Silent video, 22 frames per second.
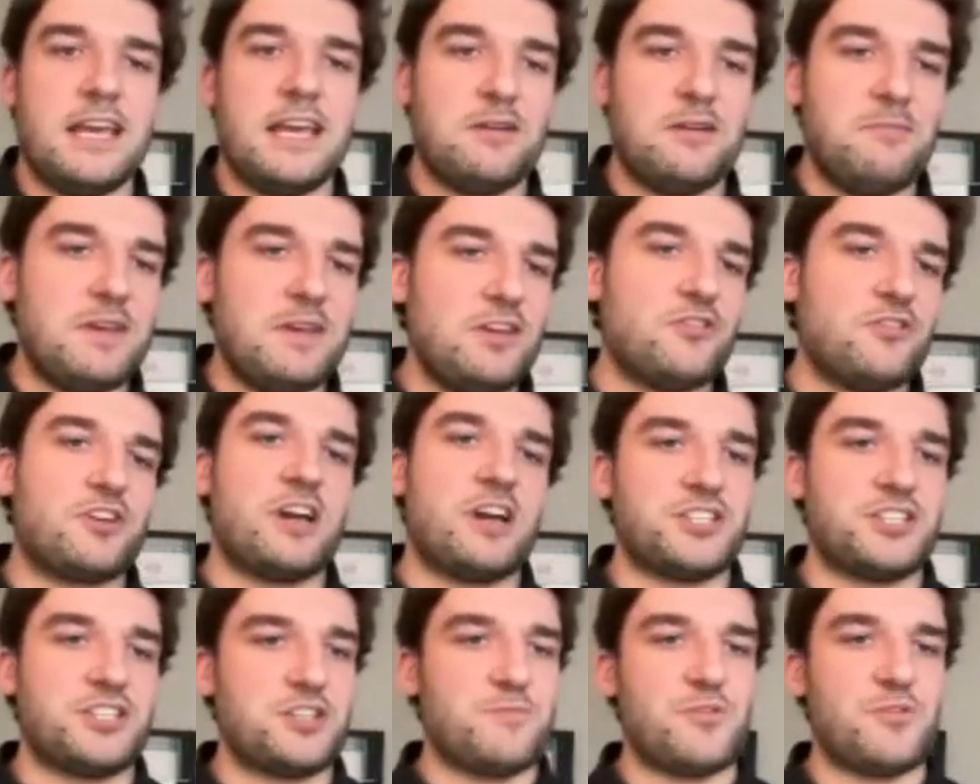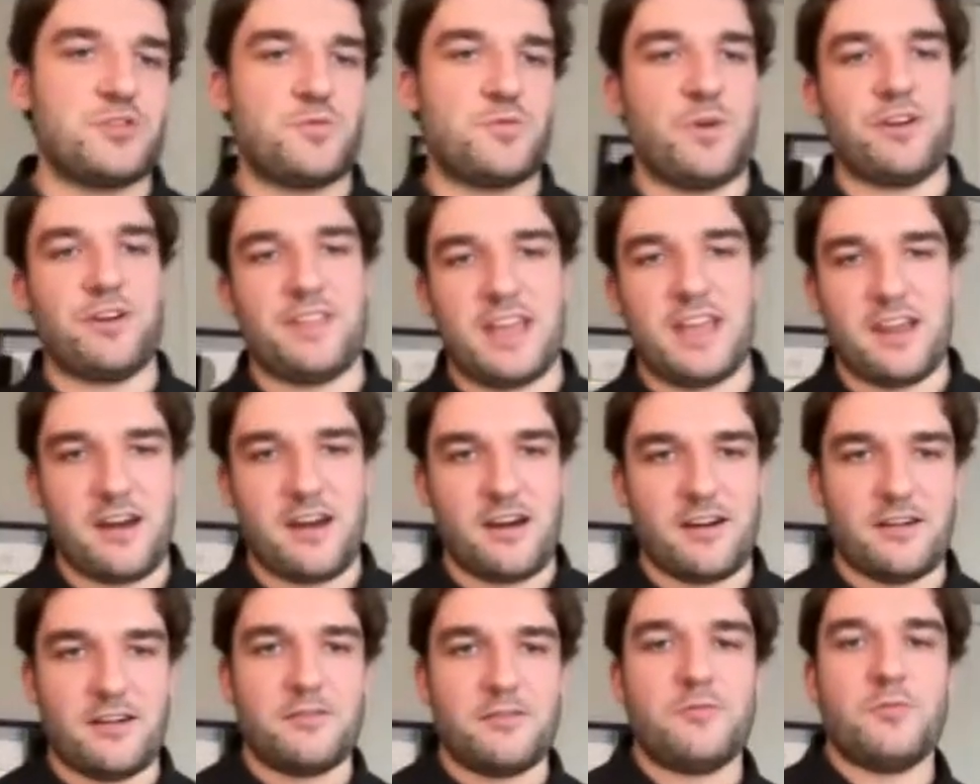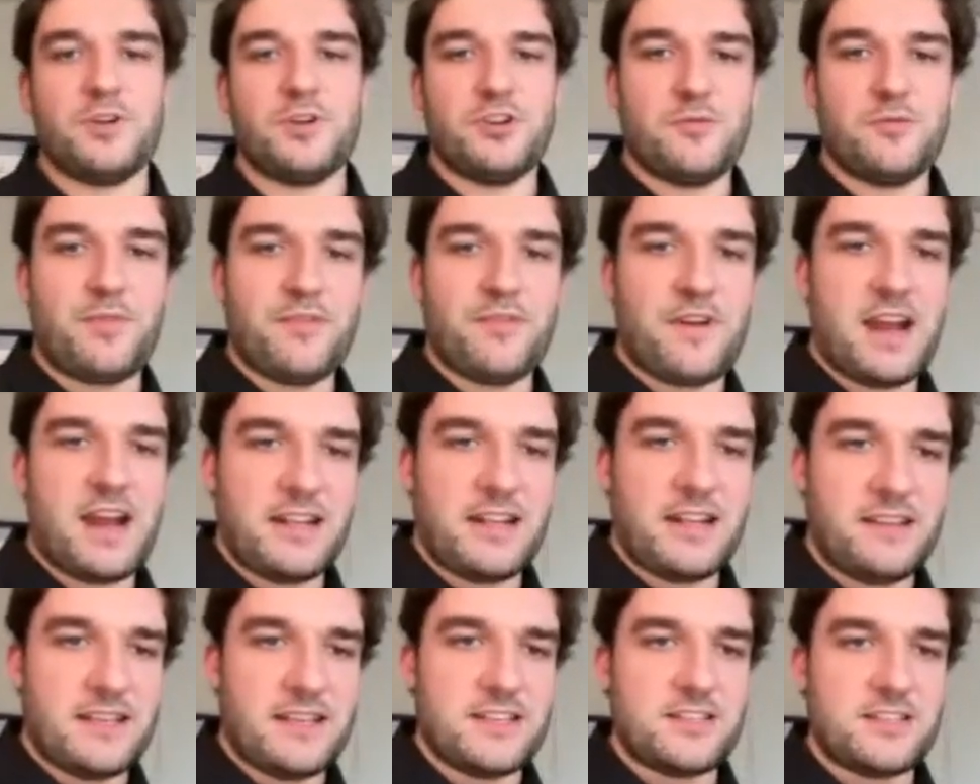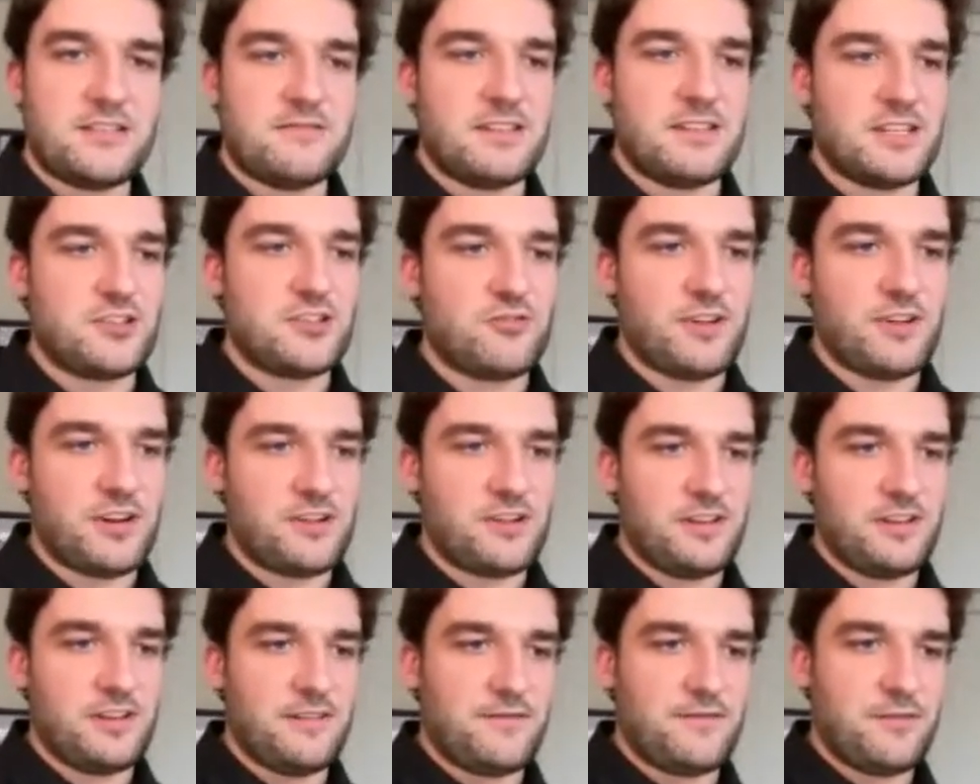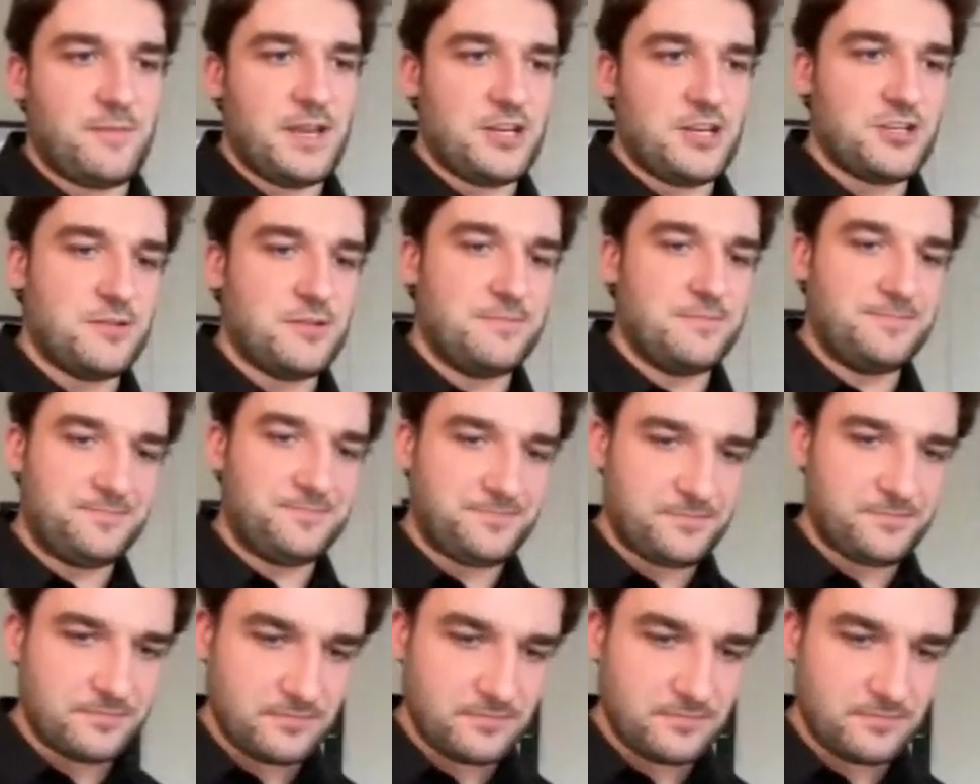and meet your customers where they are when you're providing this critical information.